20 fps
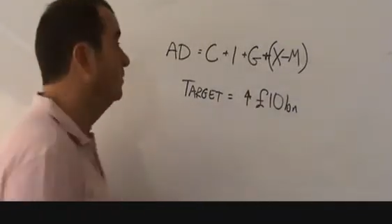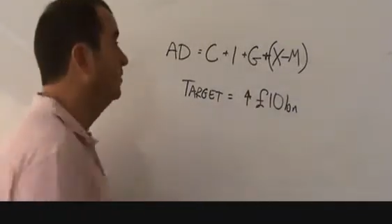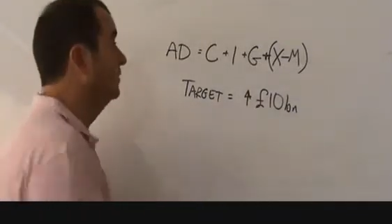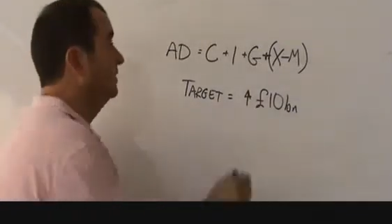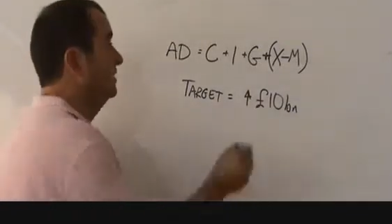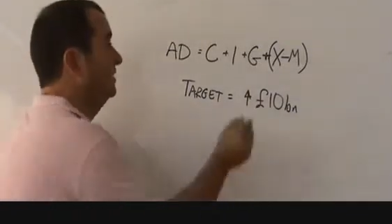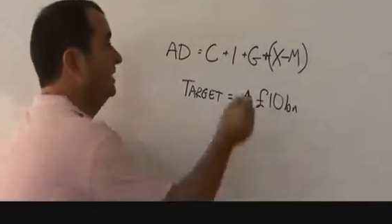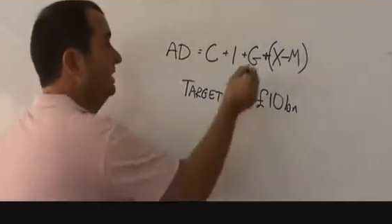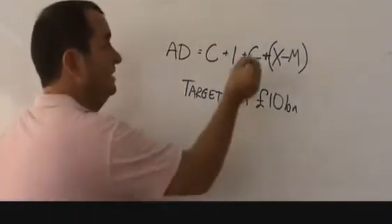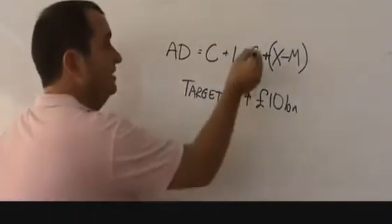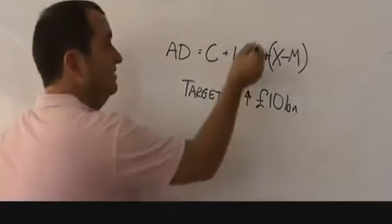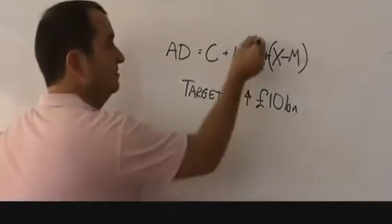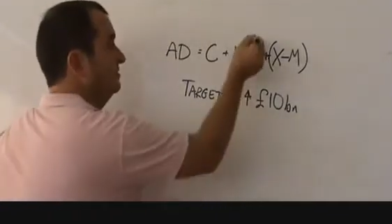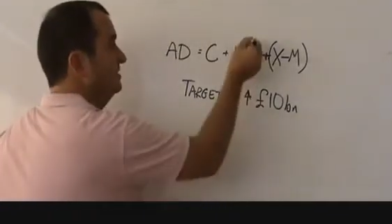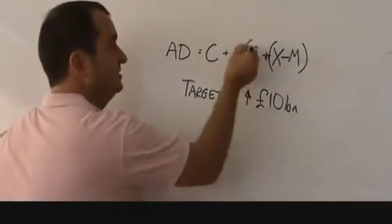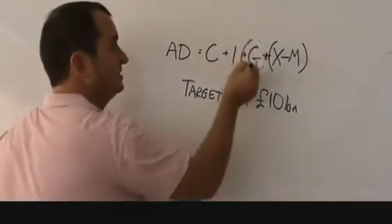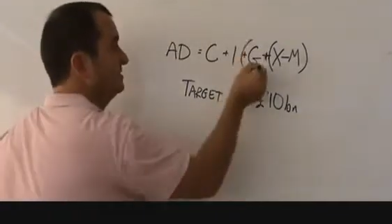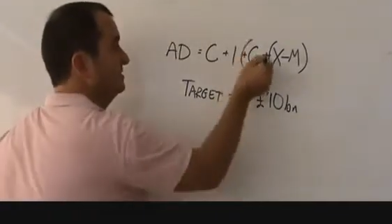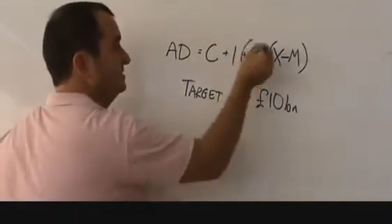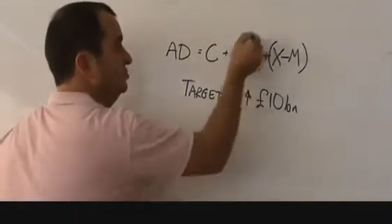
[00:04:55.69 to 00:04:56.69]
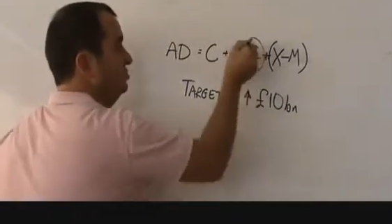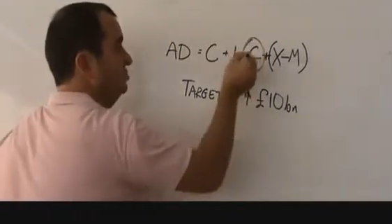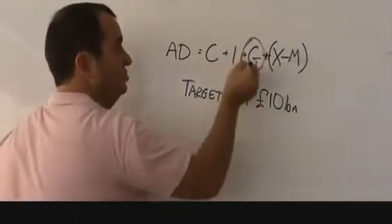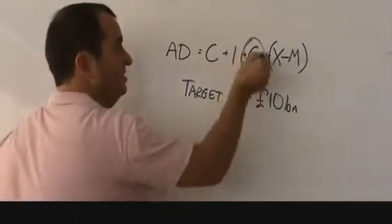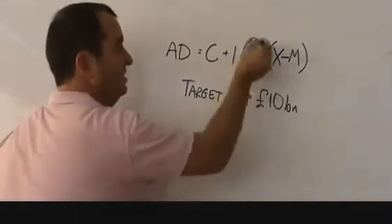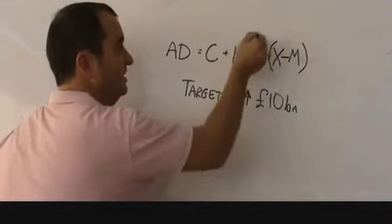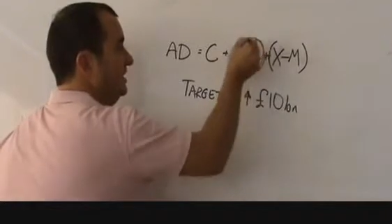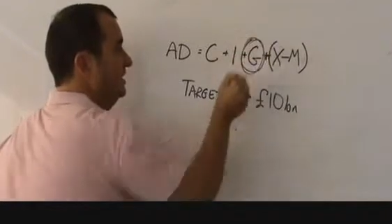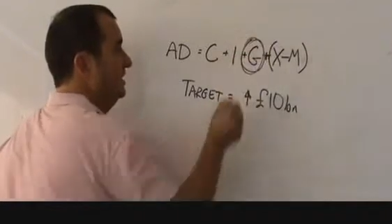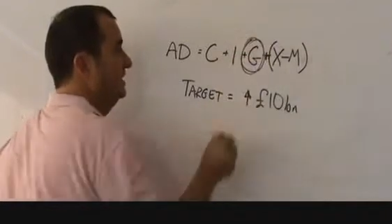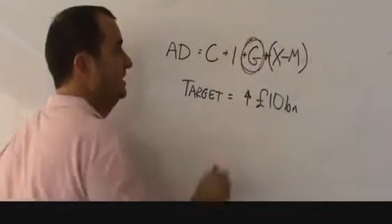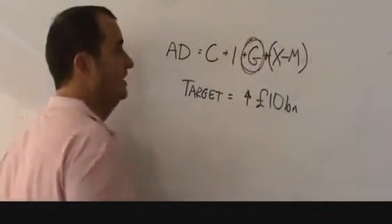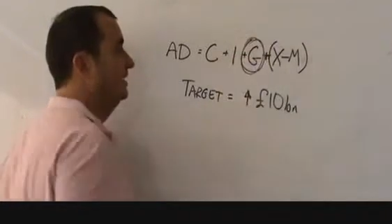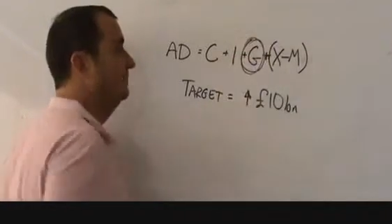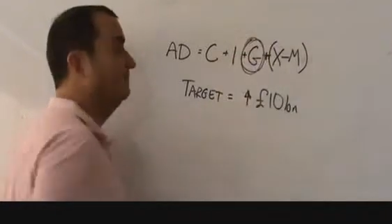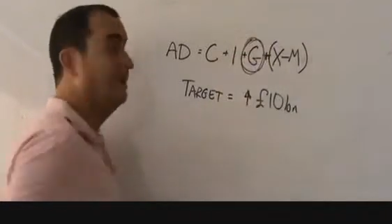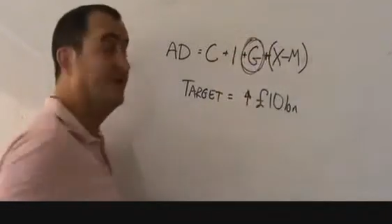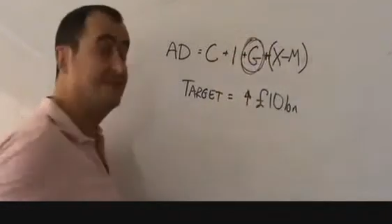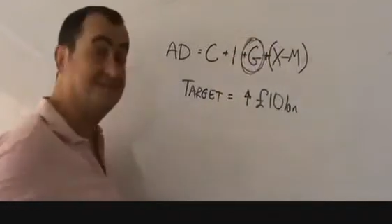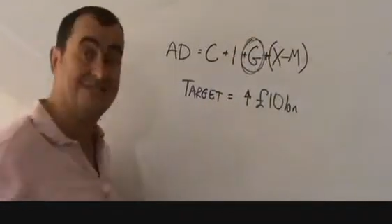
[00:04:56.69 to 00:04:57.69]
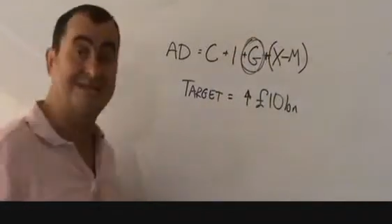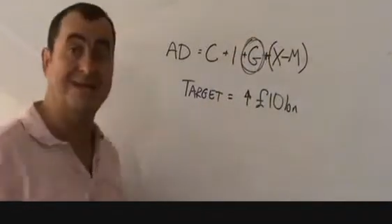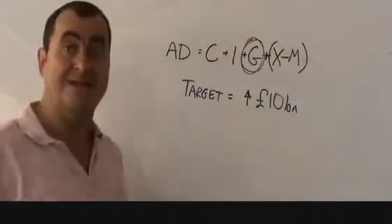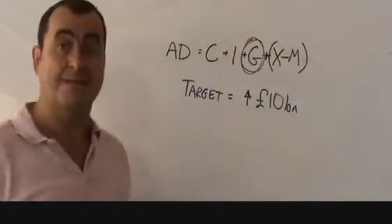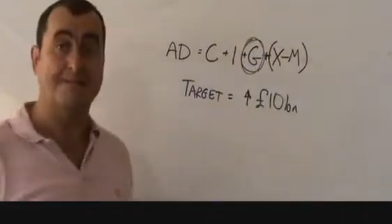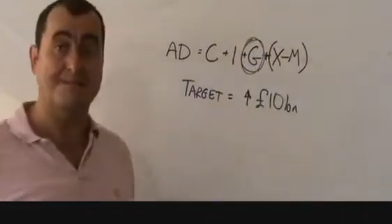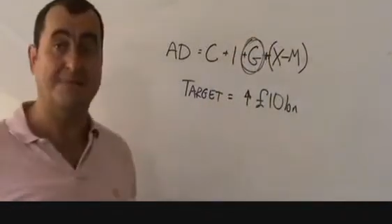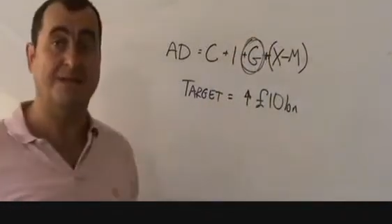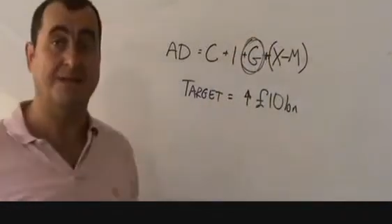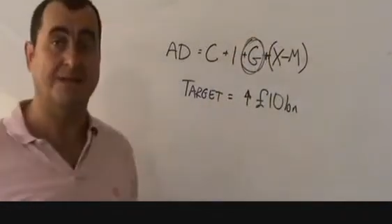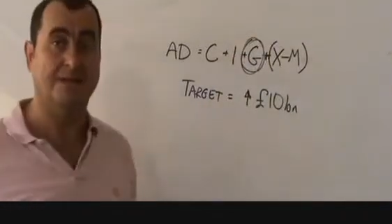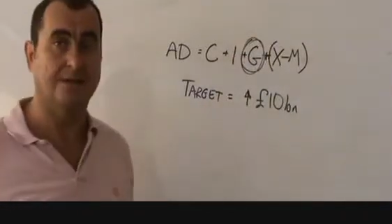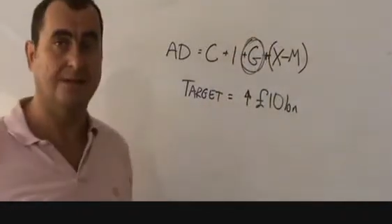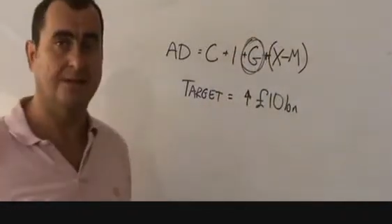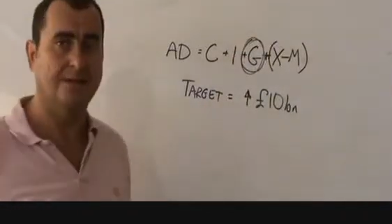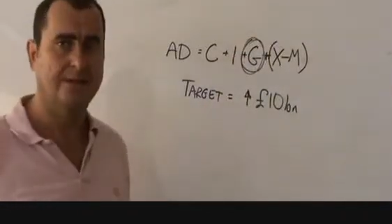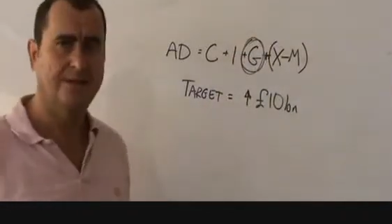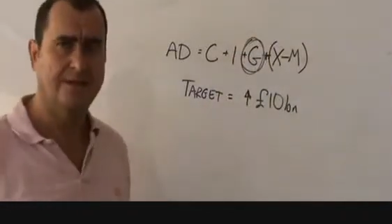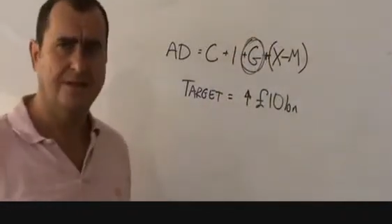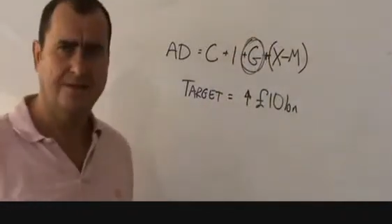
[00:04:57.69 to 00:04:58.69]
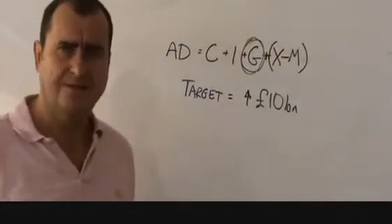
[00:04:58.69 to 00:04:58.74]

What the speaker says: We're going to increase G by 10 billion.